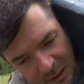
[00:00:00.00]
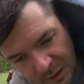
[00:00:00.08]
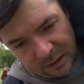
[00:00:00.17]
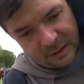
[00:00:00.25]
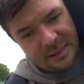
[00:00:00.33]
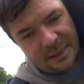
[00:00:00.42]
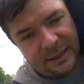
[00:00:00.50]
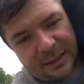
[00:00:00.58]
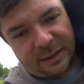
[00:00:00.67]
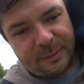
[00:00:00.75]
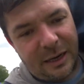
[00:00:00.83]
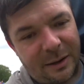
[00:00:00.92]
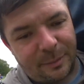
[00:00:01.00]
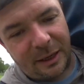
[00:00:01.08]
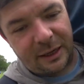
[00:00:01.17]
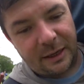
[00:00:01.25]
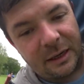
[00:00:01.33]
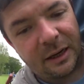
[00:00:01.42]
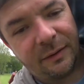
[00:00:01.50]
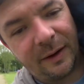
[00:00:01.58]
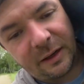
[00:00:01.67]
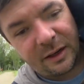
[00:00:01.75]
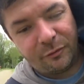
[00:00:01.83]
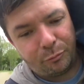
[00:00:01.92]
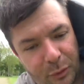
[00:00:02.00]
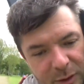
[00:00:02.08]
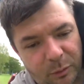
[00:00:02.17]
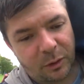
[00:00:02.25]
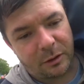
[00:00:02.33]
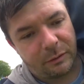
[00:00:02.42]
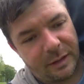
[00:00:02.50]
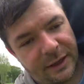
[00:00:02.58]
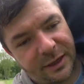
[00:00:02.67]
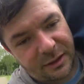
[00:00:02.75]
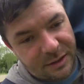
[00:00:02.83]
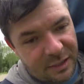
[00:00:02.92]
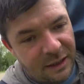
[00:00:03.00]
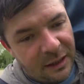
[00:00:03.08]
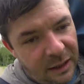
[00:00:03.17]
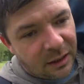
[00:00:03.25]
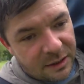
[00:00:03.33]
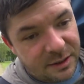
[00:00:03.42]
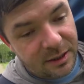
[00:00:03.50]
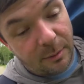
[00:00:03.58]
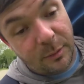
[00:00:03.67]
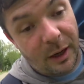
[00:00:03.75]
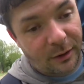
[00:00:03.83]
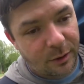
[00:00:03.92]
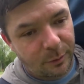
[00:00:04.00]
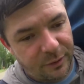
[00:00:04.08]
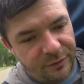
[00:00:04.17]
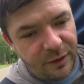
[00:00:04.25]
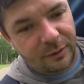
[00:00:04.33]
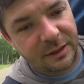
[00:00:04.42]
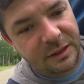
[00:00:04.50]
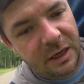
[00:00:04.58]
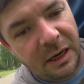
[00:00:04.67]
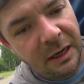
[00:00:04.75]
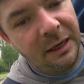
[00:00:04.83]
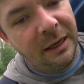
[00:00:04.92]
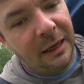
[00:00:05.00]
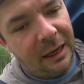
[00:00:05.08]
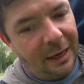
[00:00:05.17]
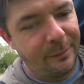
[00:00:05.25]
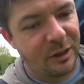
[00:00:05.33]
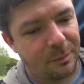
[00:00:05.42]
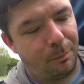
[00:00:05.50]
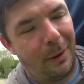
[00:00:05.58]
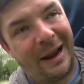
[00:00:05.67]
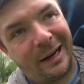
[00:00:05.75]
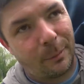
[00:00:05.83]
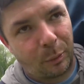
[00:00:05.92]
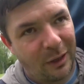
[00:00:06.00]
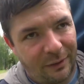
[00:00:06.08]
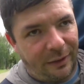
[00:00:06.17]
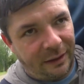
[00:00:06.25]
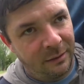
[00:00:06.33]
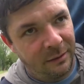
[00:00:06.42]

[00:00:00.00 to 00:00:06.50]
And it's not like I'm diabetic. I've had enough blood work over the years. Some doctor would have noticed. I'm just bad at breathing.